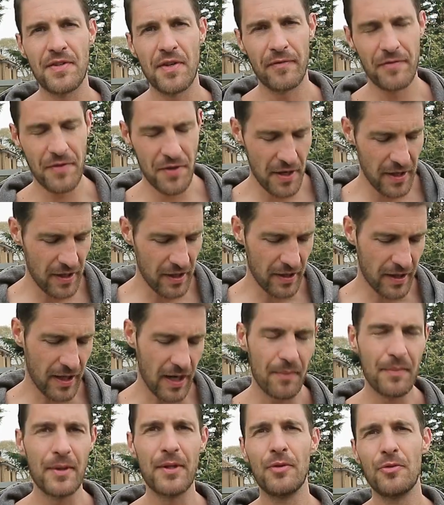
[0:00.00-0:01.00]
is obviously going to
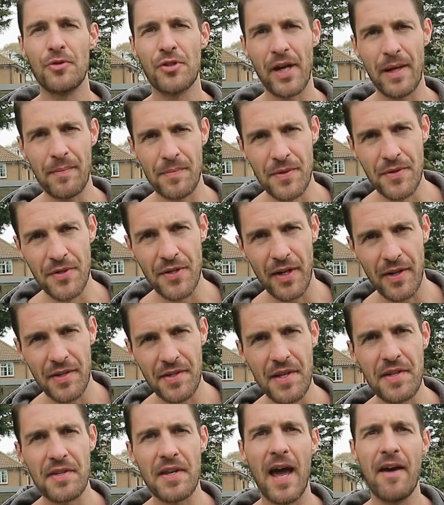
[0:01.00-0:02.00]
come in all shapes and
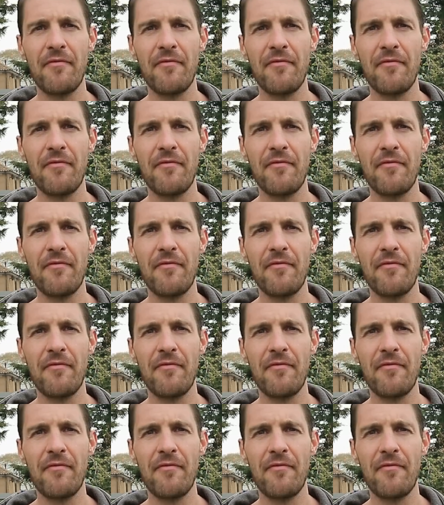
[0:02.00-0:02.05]
sizes.